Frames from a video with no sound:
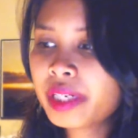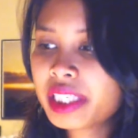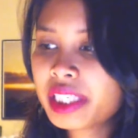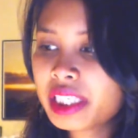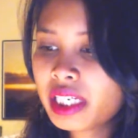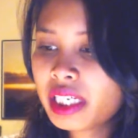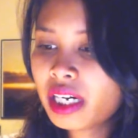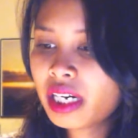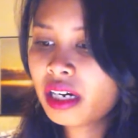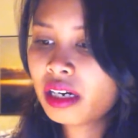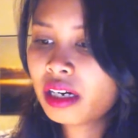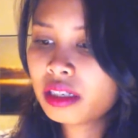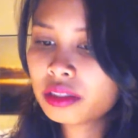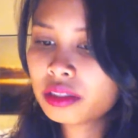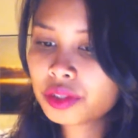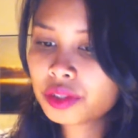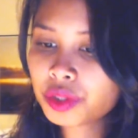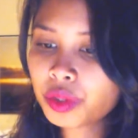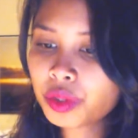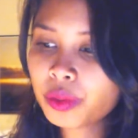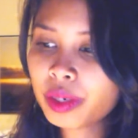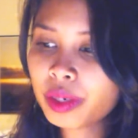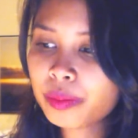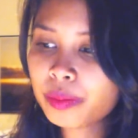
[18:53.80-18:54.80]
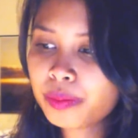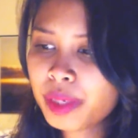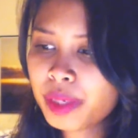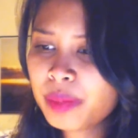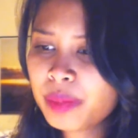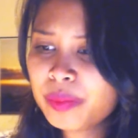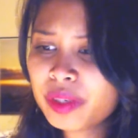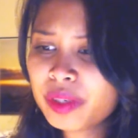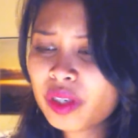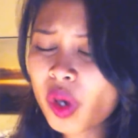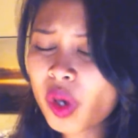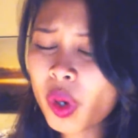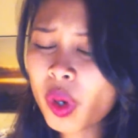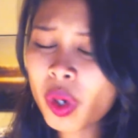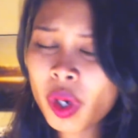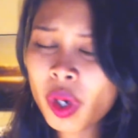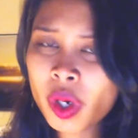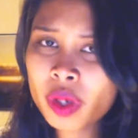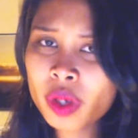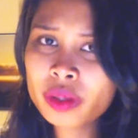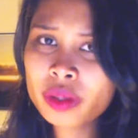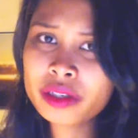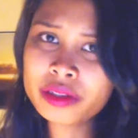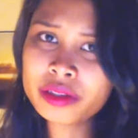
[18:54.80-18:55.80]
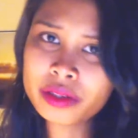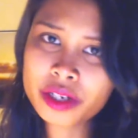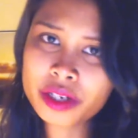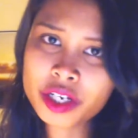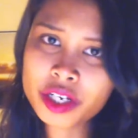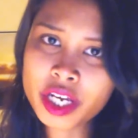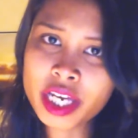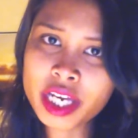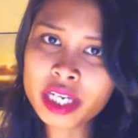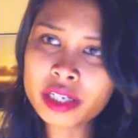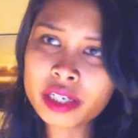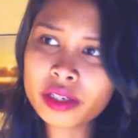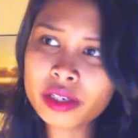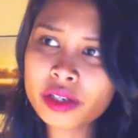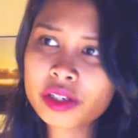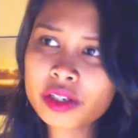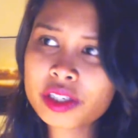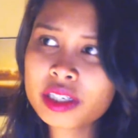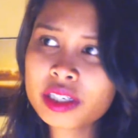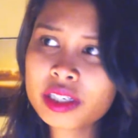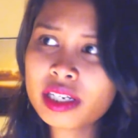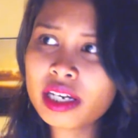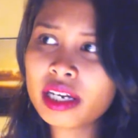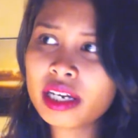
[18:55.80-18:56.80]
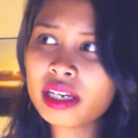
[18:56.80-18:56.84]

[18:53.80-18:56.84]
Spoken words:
But yeah, so when people also change,